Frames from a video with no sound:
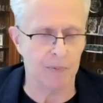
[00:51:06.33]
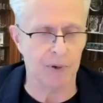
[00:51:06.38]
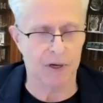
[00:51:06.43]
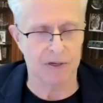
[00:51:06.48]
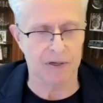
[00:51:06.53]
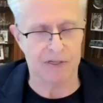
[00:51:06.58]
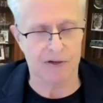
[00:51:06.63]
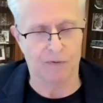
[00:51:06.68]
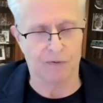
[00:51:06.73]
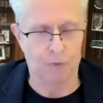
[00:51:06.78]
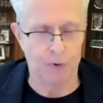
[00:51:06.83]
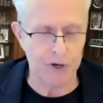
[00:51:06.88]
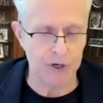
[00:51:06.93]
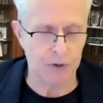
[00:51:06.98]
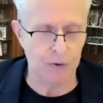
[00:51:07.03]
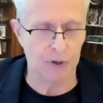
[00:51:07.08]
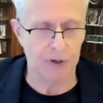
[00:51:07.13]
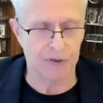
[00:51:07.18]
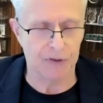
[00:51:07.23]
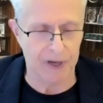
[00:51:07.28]
because if we
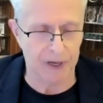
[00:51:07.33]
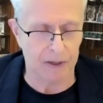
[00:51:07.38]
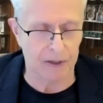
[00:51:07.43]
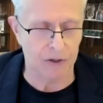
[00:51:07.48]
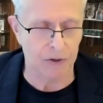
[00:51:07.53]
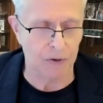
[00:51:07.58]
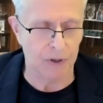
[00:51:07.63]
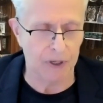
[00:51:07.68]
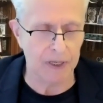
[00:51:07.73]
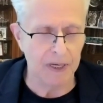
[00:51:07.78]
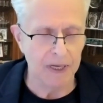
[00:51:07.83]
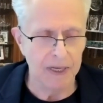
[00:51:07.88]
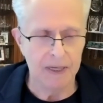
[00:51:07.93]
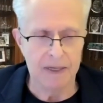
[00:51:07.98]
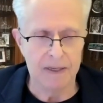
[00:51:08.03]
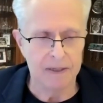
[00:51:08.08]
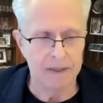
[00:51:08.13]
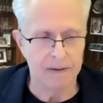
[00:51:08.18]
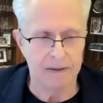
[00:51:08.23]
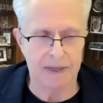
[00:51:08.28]
do it, they'll do it,
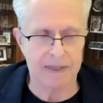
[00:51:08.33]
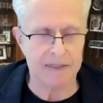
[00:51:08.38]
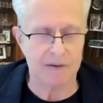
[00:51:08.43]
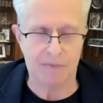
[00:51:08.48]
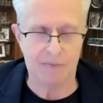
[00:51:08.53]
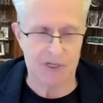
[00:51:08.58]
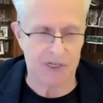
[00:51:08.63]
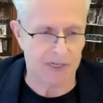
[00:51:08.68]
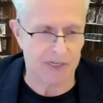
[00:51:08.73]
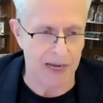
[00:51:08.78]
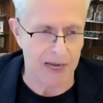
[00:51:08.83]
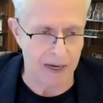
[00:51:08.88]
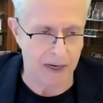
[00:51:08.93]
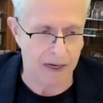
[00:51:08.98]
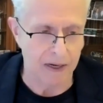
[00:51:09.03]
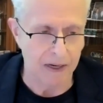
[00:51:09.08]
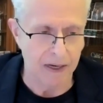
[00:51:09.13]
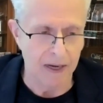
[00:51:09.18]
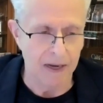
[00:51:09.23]
that's a mistake.